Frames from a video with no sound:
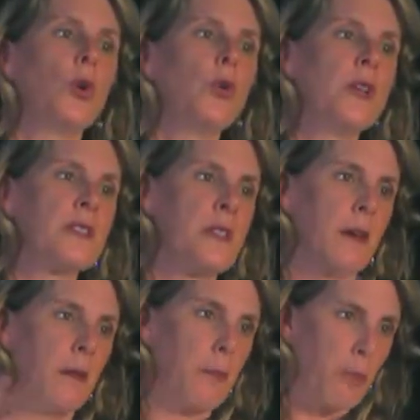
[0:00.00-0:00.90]
who is
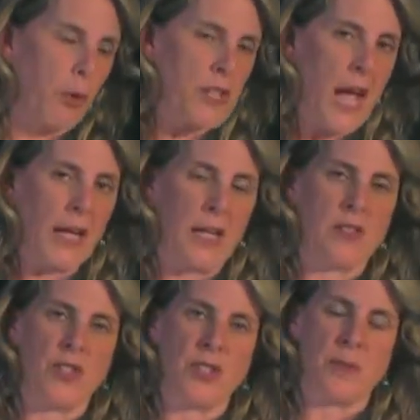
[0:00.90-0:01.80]
the
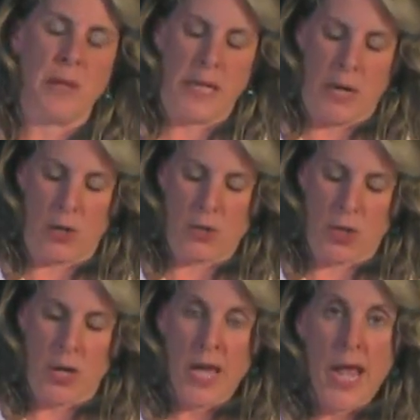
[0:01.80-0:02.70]
protagonist, she's the main character,